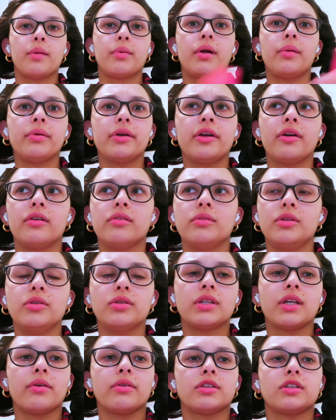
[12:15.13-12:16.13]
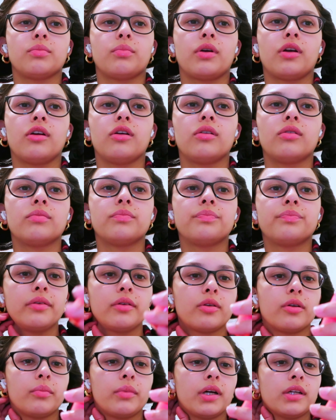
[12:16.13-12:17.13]
I'll probably use that one tomorrow,
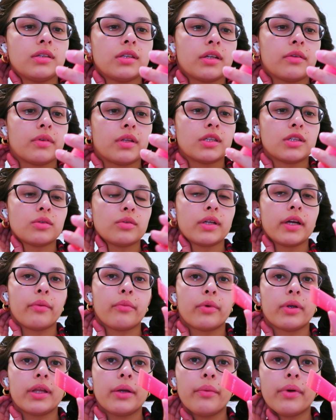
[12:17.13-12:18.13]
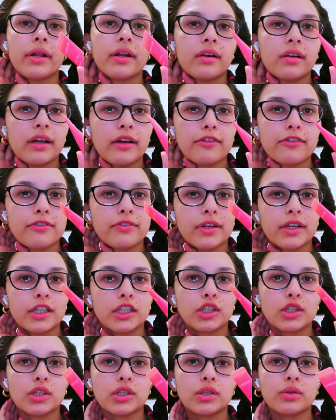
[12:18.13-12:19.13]
even though I'm not done with this one. I really wanted to like
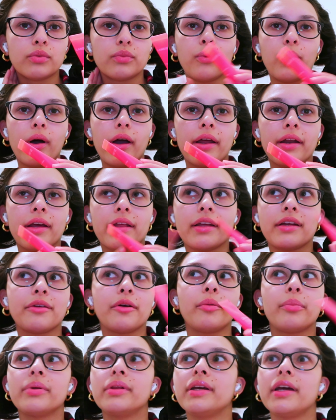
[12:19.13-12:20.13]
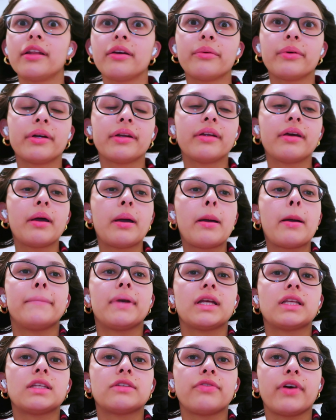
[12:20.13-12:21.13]
finish one and then open the other one, but
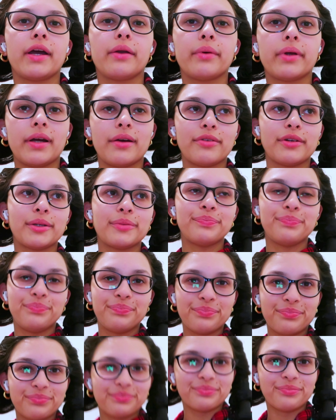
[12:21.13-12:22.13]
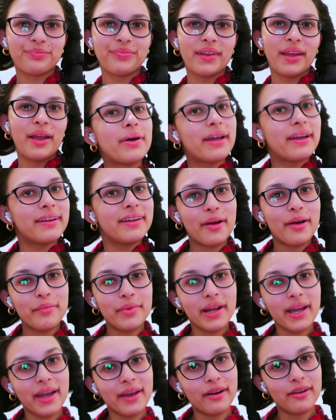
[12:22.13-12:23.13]
it's fine, whatever. But now I'm
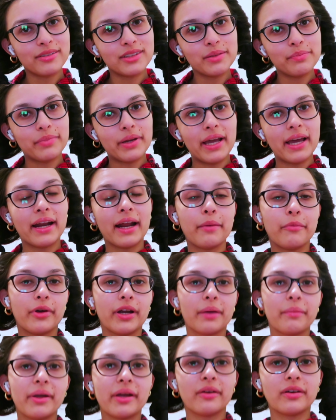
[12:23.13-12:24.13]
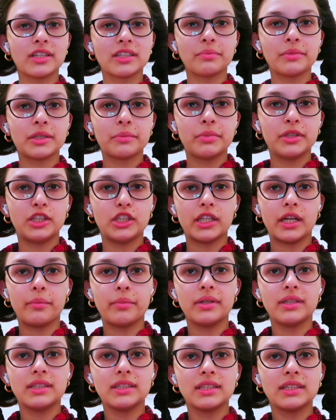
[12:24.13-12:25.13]
gonna head off to bed. I'm wearing my Christmas
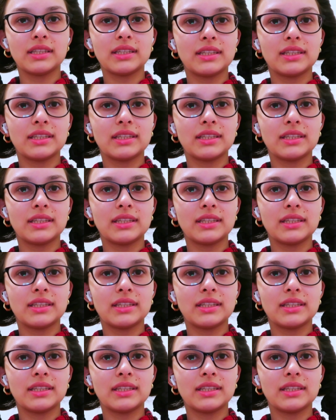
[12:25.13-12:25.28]
pajamas